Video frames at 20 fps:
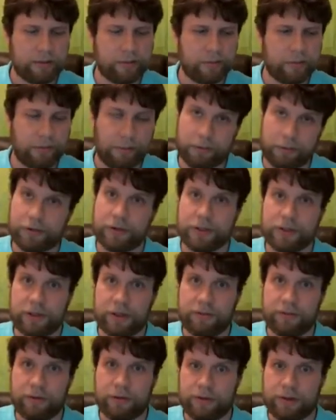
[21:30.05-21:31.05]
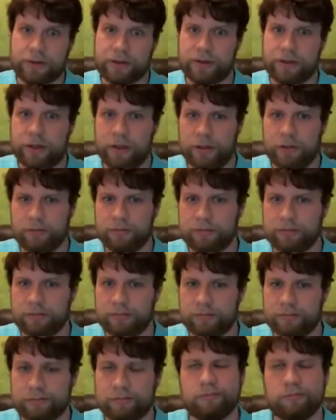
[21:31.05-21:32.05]
Before we can solve all this, though,
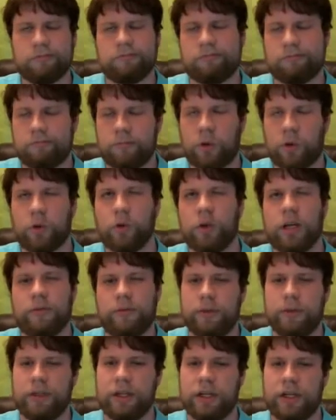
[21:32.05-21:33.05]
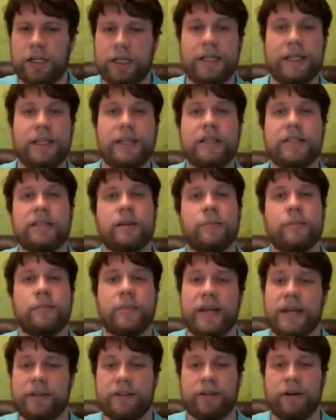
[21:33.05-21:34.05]
we're going after Galen. He's the
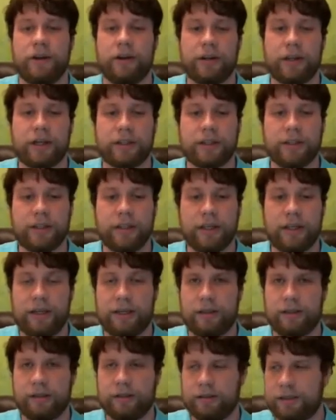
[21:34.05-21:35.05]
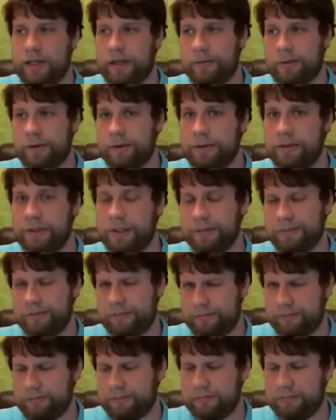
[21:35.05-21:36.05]
main target. Now, personally,
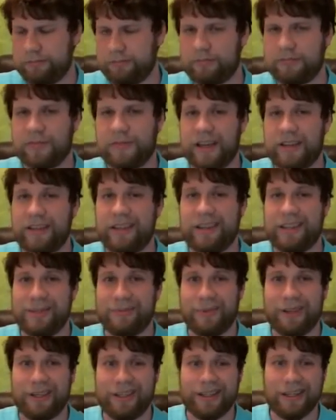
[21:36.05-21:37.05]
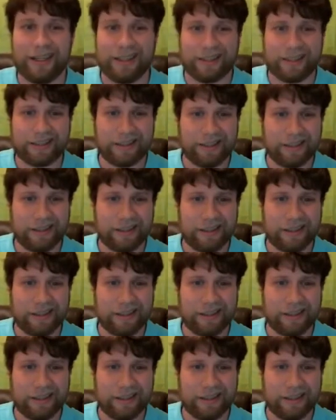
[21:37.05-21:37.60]
I think he's plain nuts.